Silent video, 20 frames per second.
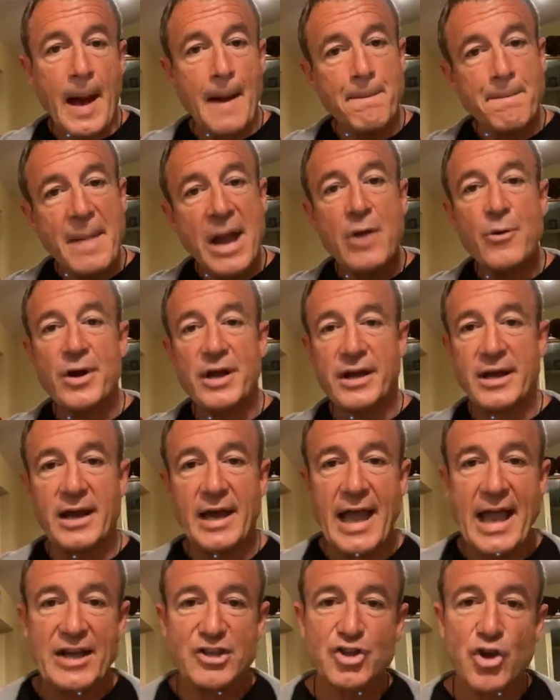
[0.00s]

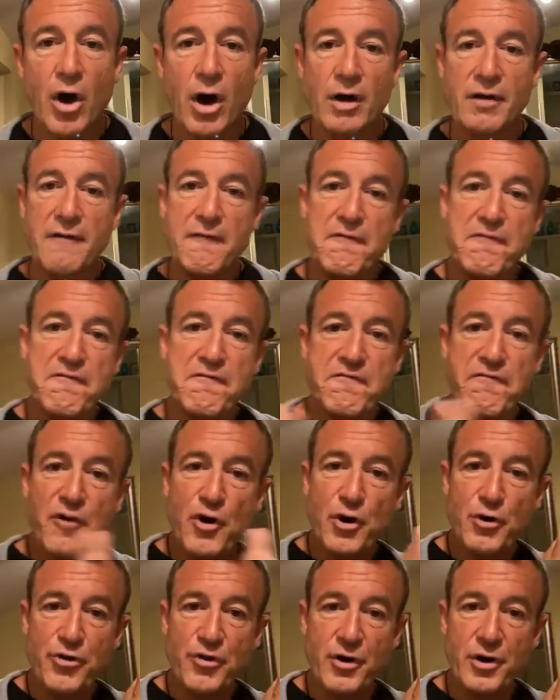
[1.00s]
America has gone
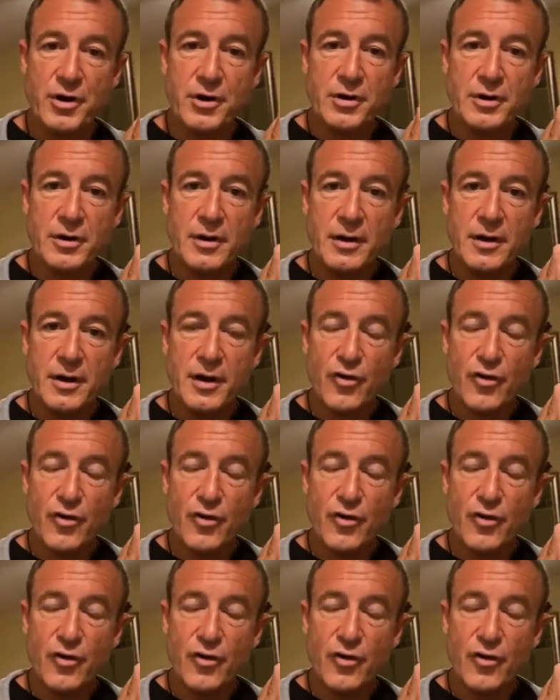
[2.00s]
further